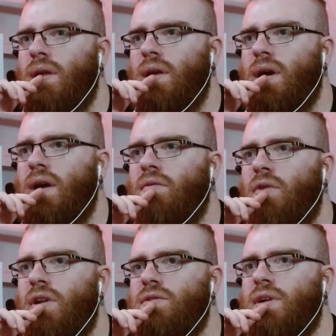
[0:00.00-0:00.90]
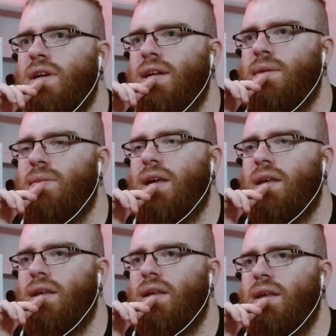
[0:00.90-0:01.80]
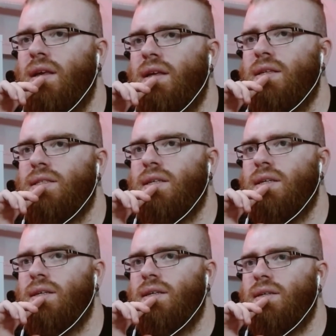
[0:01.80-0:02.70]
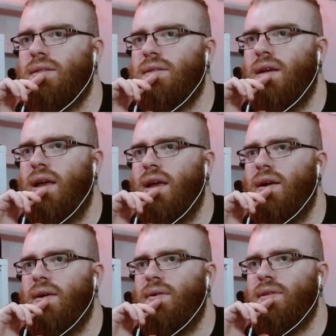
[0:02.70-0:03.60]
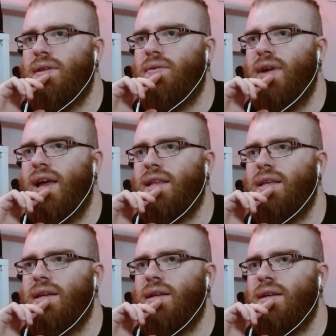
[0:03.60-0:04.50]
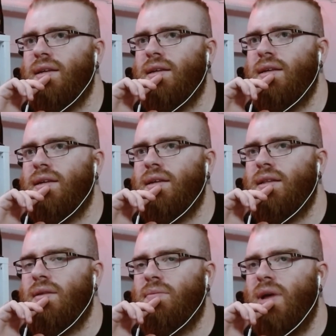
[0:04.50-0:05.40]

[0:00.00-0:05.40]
Yeah, everyone is looking at him like he is the, you know, the rattier, the